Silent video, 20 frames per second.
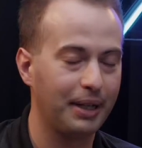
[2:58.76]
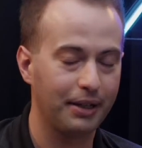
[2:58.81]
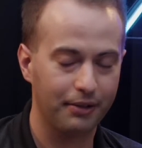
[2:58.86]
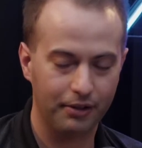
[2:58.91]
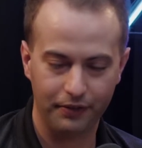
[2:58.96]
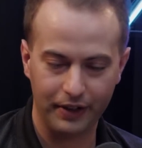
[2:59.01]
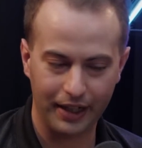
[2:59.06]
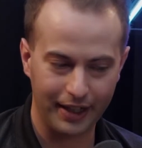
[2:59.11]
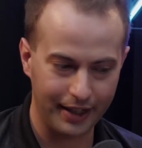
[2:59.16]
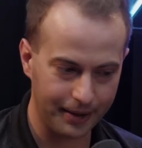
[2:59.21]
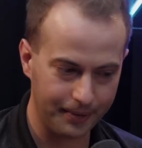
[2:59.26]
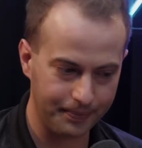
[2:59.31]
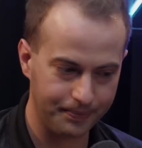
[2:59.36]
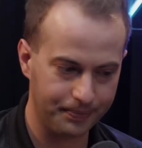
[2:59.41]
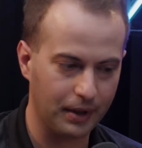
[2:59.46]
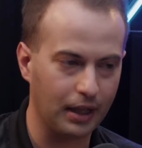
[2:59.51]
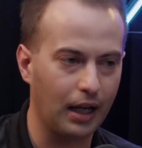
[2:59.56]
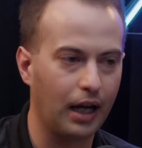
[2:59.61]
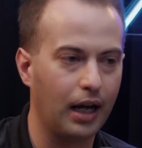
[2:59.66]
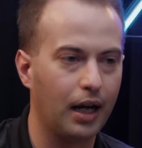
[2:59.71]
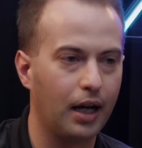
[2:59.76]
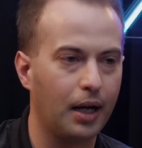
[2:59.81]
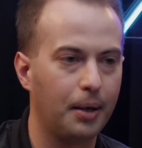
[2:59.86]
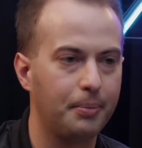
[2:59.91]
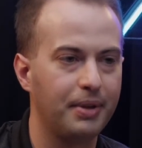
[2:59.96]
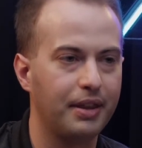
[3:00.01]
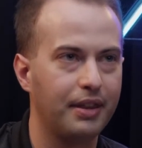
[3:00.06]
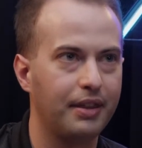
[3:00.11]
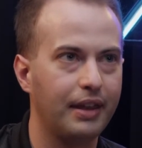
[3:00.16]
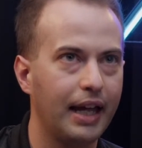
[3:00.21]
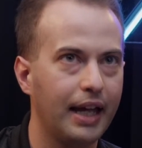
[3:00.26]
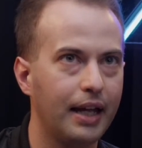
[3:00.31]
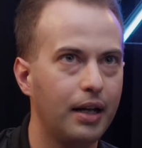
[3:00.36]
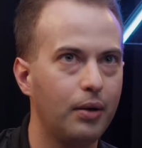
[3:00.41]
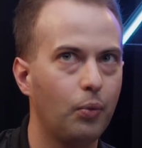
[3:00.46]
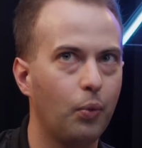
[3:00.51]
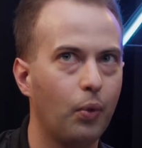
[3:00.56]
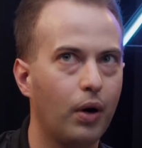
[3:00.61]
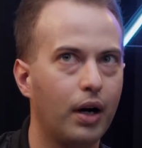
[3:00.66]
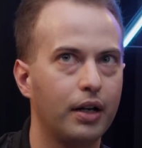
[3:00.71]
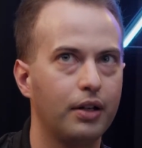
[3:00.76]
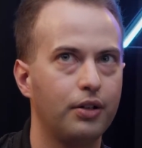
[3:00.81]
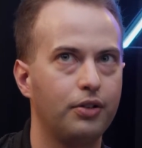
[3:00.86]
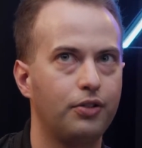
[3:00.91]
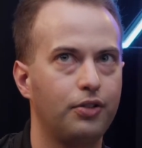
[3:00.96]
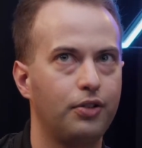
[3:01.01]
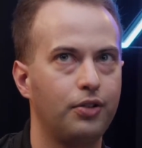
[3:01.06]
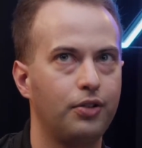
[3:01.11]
in Pennsylvania. They wanted